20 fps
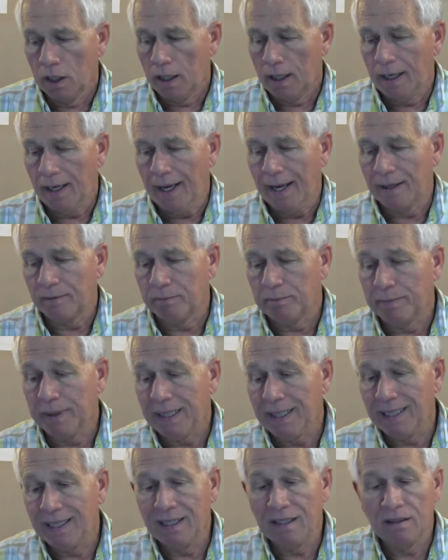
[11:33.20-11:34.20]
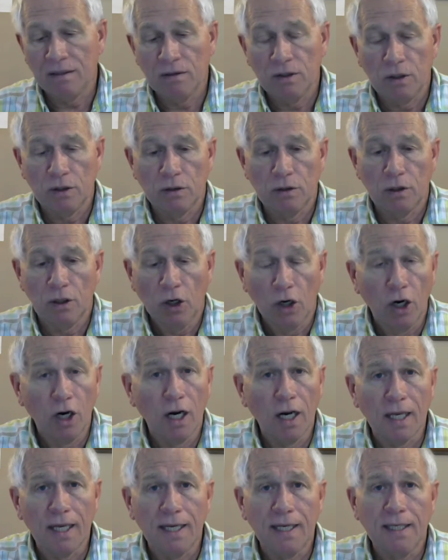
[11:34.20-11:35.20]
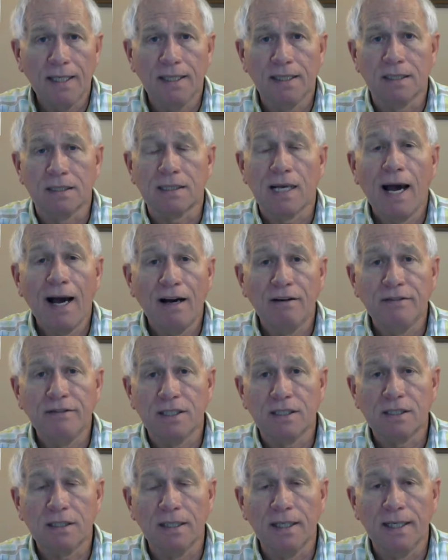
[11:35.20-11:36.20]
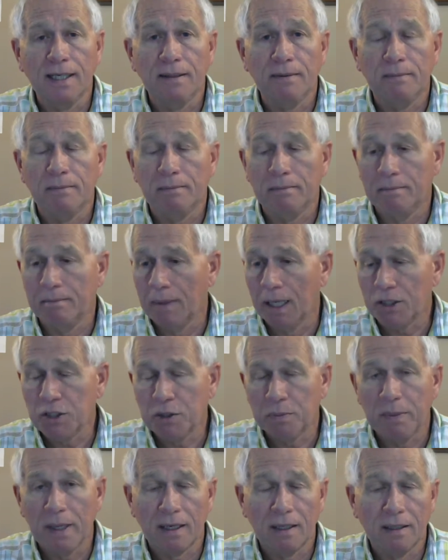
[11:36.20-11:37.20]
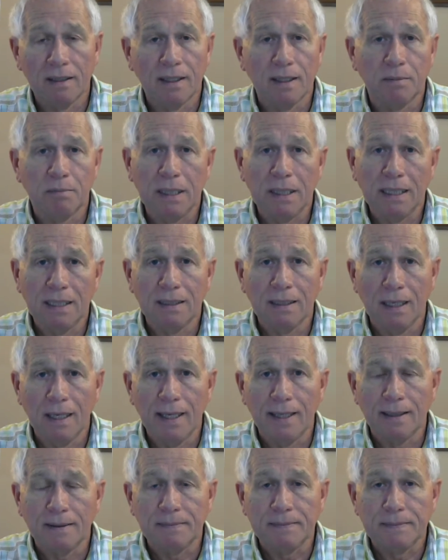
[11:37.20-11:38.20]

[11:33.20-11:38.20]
And being early is obviously much better than being late.